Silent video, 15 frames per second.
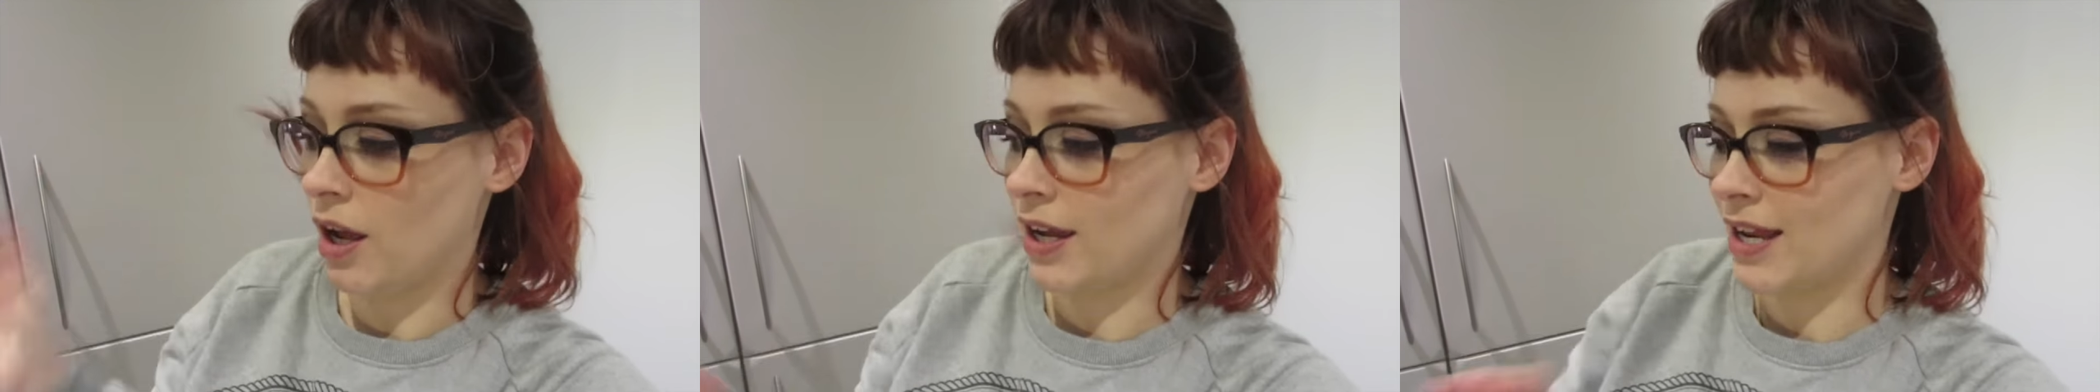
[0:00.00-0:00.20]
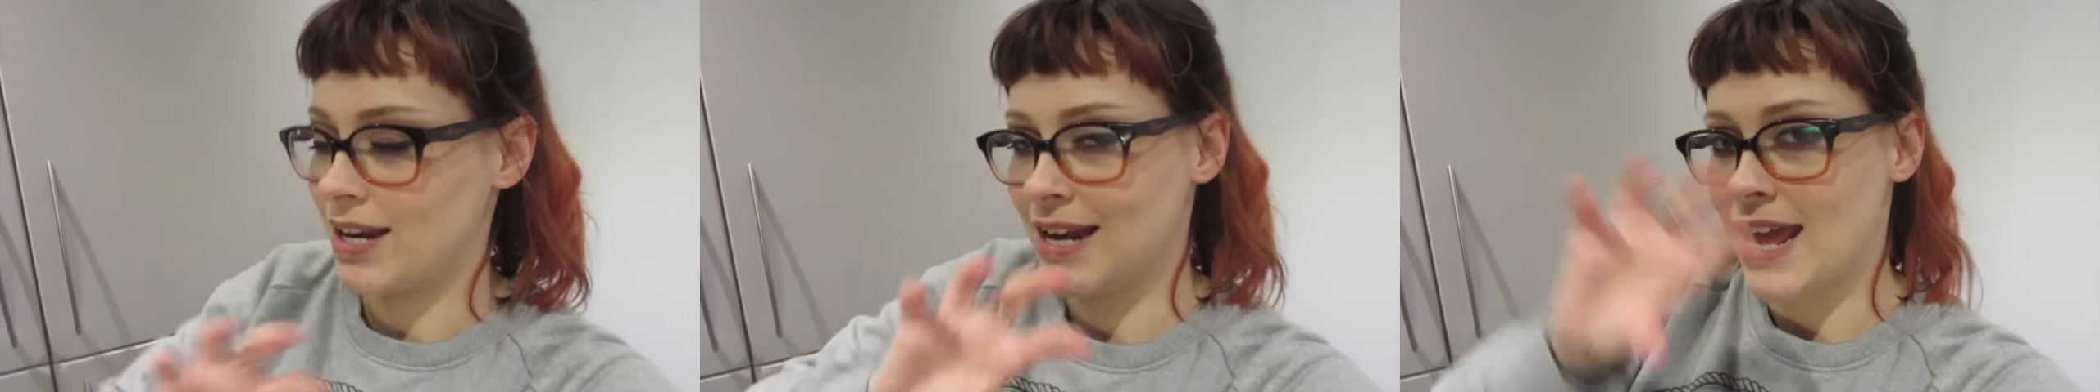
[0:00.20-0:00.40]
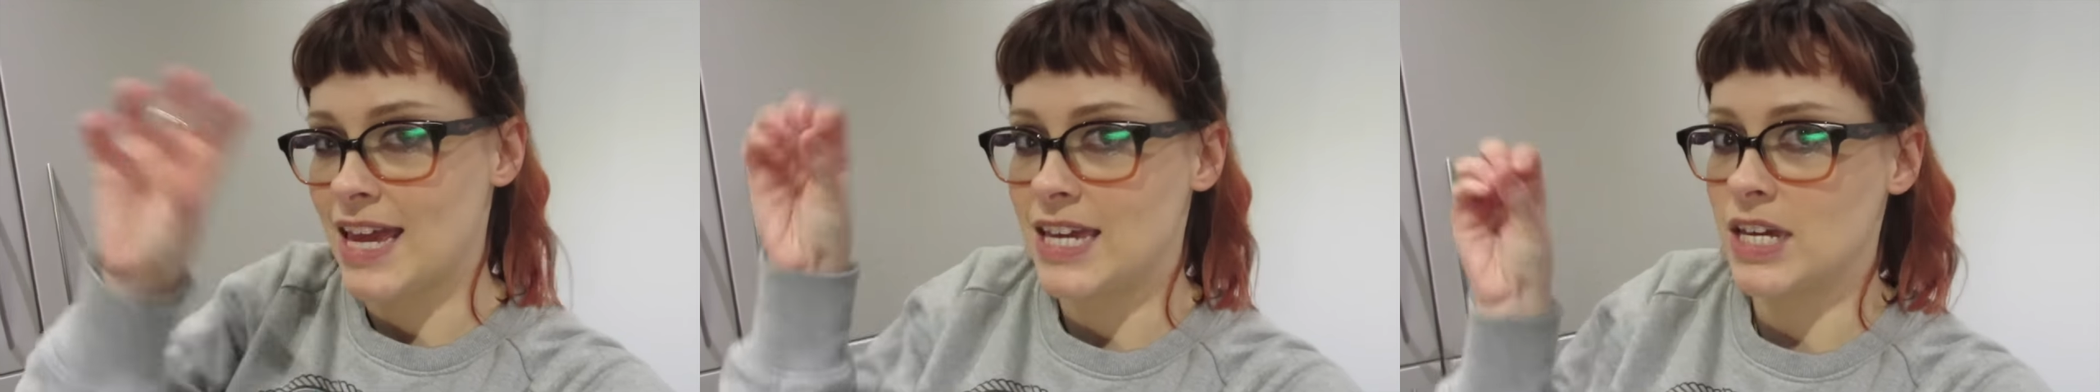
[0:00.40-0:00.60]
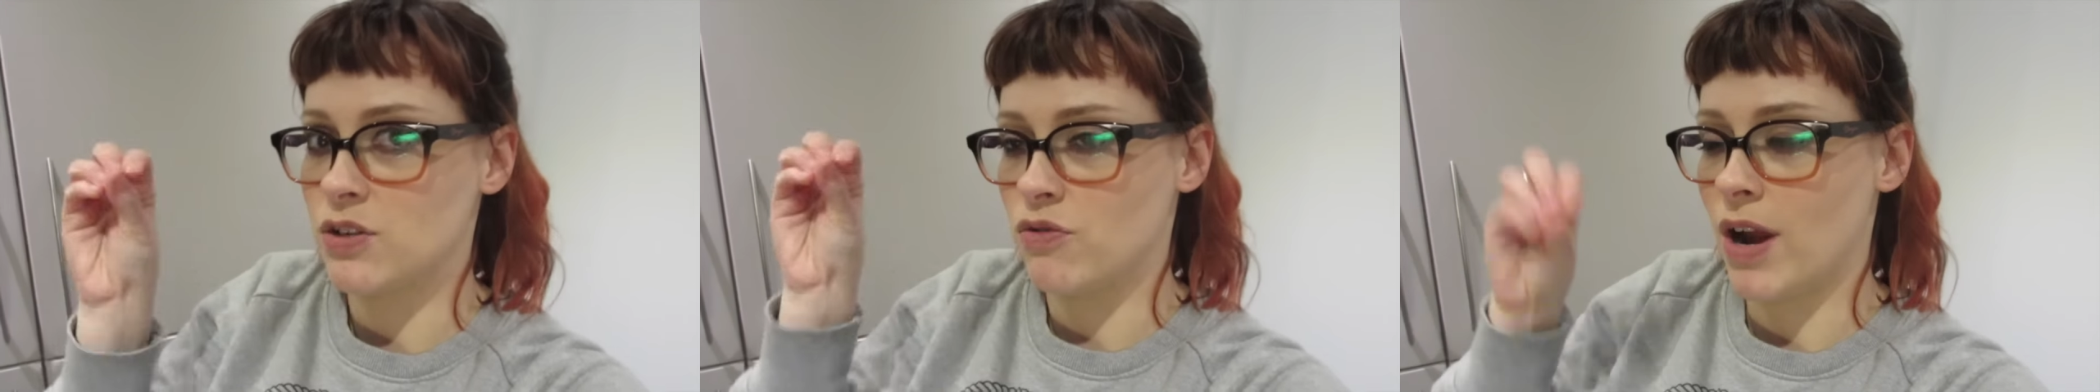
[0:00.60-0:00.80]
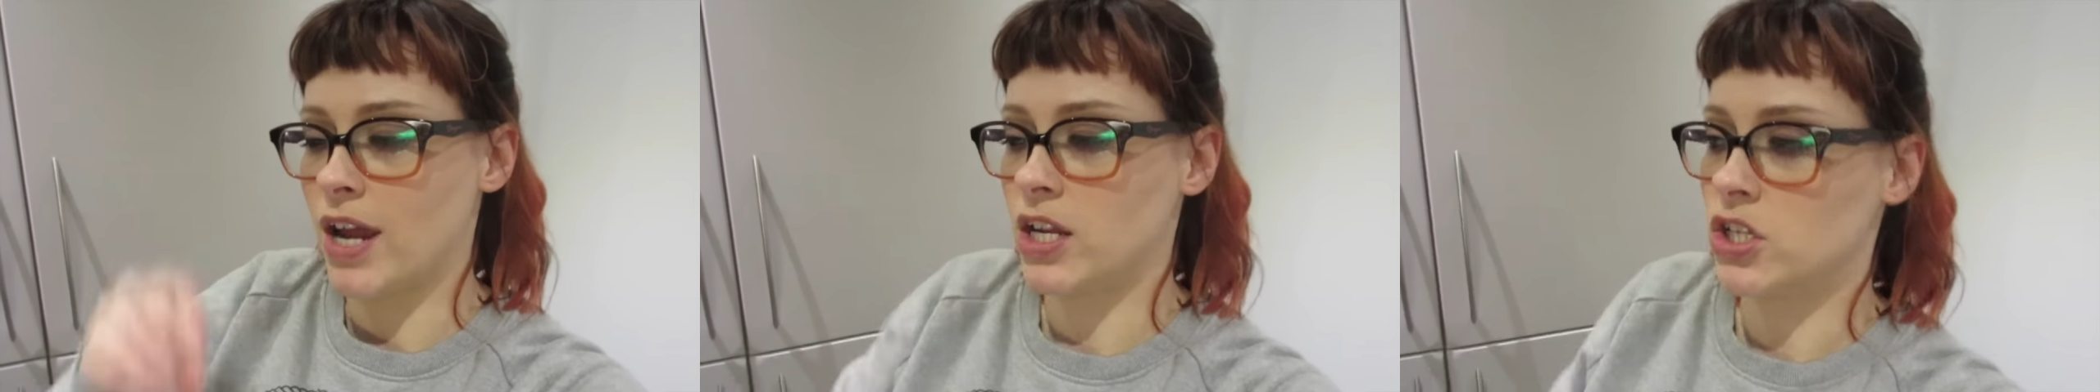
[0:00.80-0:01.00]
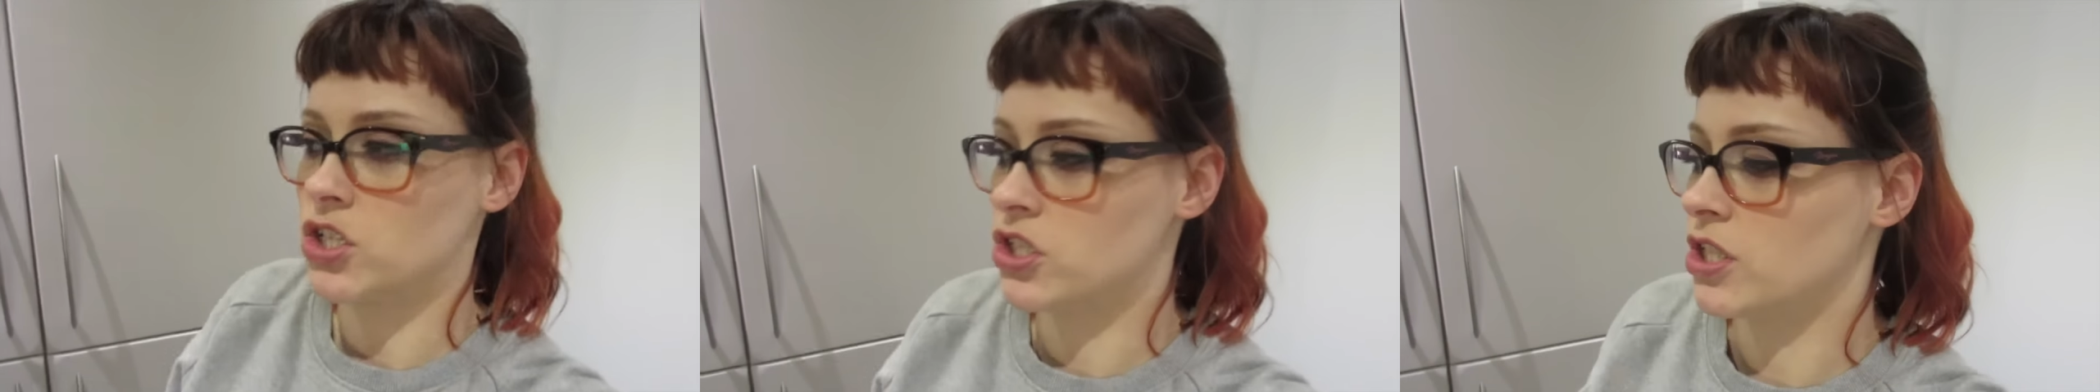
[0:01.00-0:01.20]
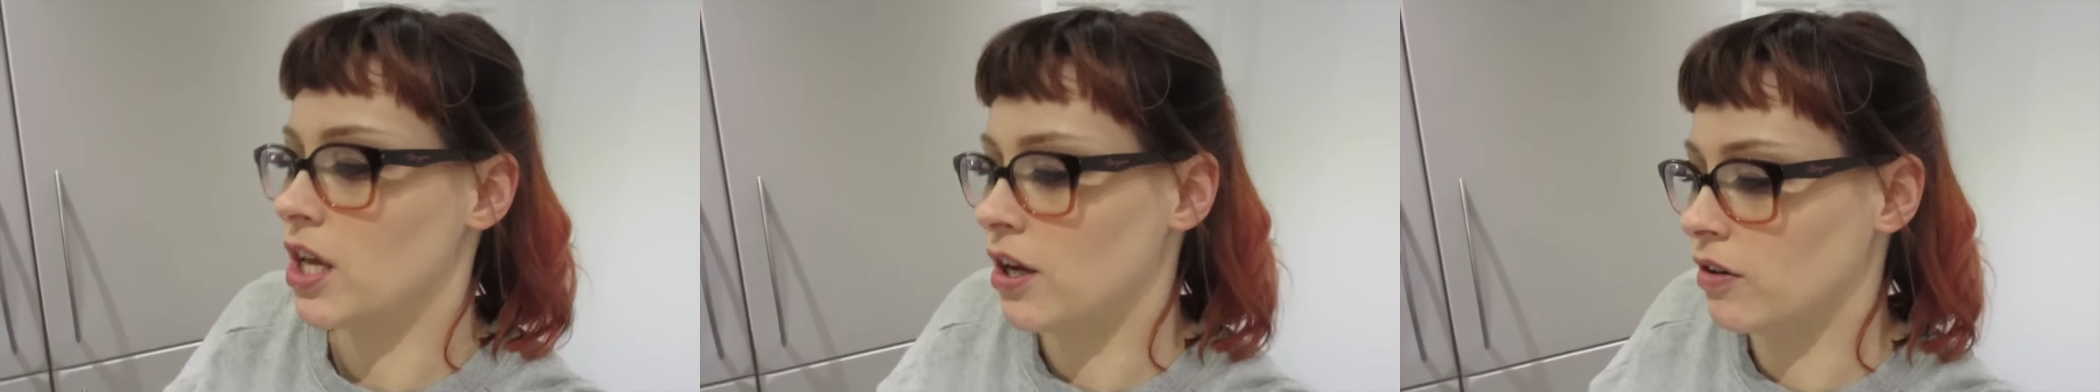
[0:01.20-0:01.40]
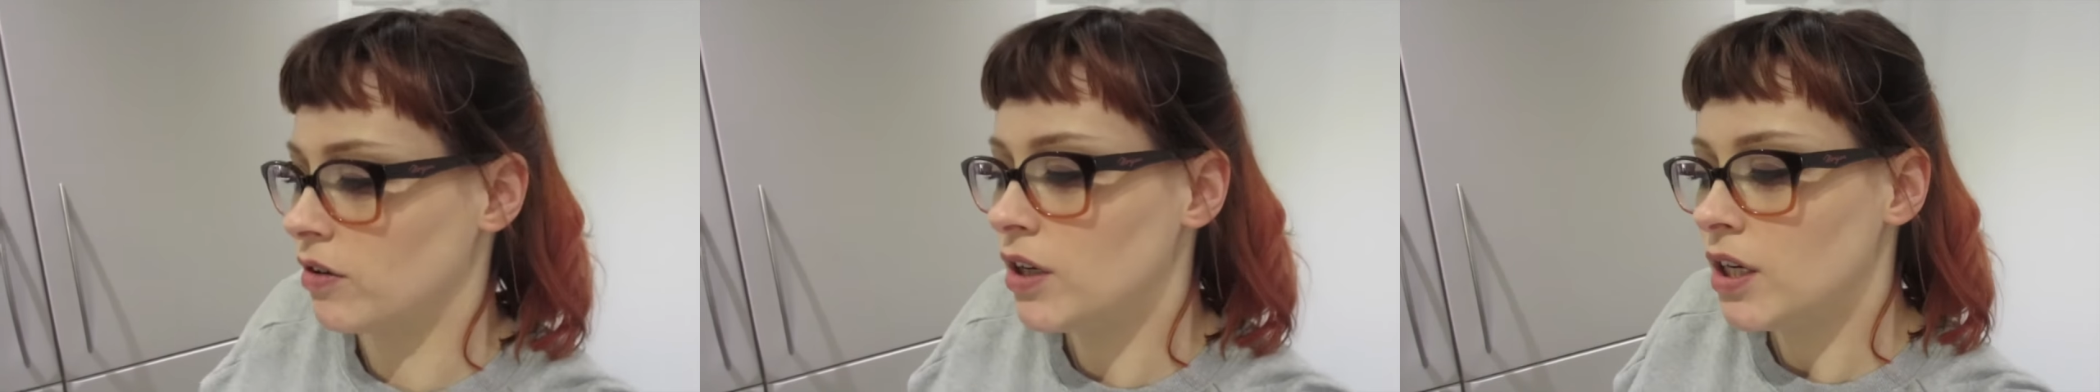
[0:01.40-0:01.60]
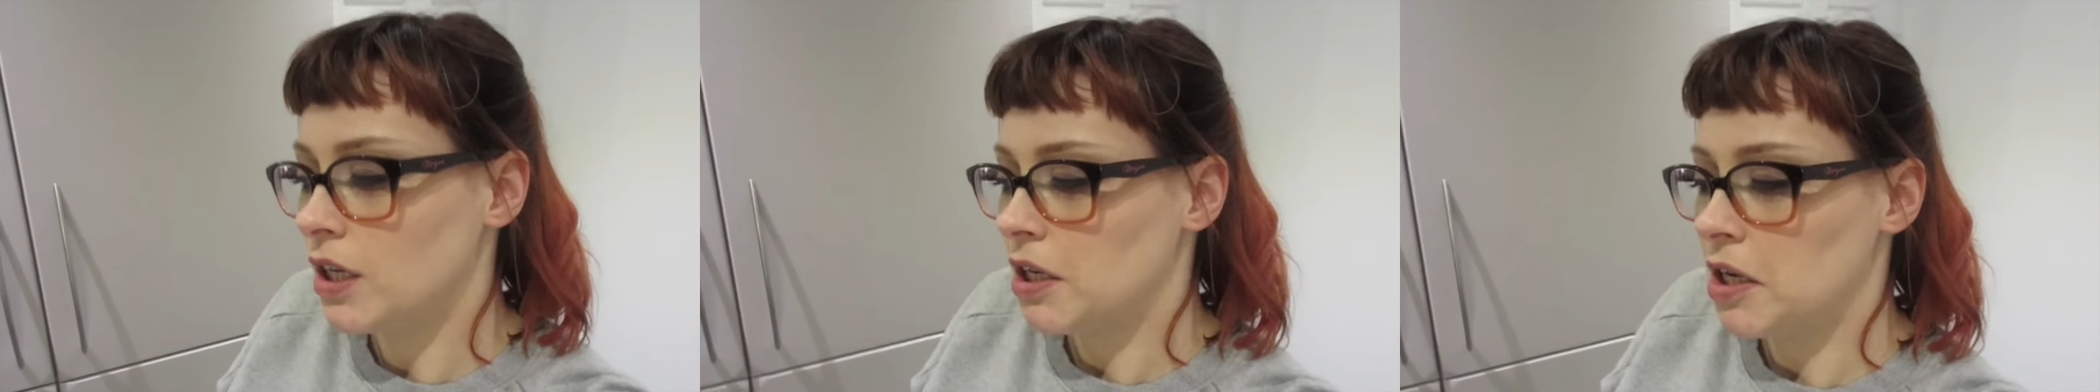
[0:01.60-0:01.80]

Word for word: like naked range, so